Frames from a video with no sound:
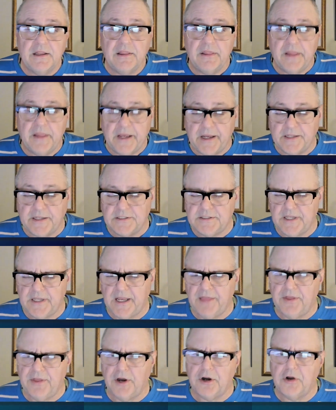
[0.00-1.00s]
They
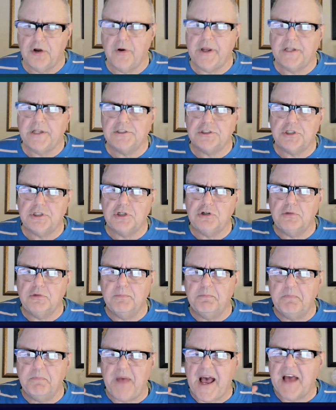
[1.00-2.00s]
say they're going to
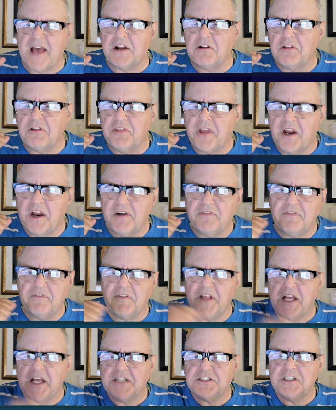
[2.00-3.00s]
battle their
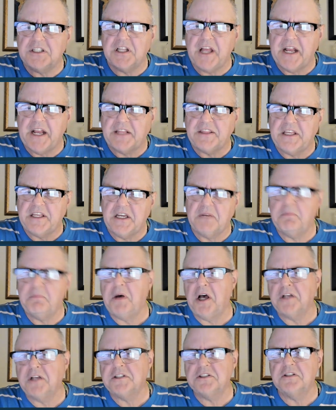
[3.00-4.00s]
flesh like the
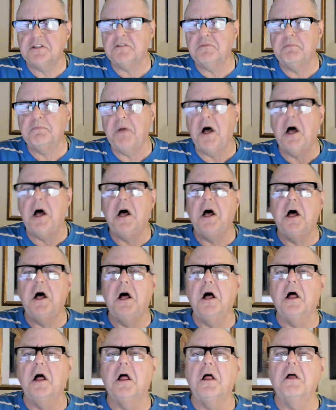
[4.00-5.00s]
Apostle
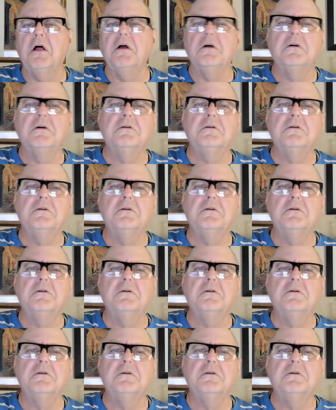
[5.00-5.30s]
Paul.